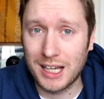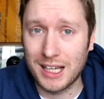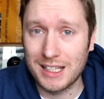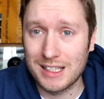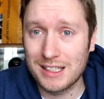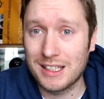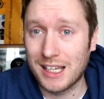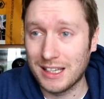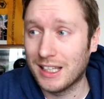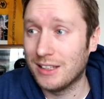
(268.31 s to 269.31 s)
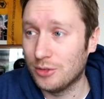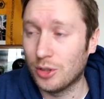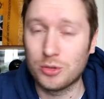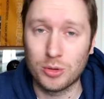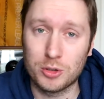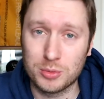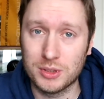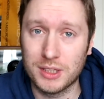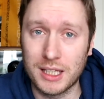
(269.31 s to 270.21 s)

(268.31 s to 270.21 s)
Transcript: and then that you go to a hospital